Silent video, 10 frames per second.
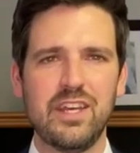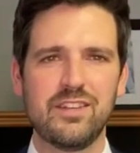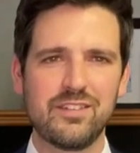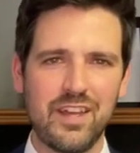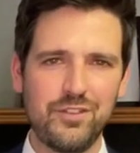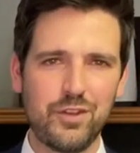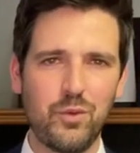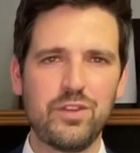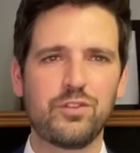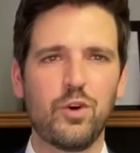and discussing
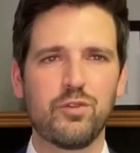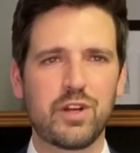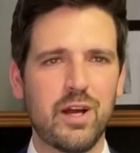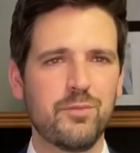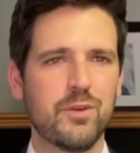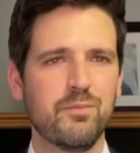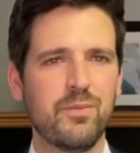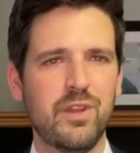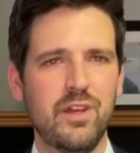ways to overcome them.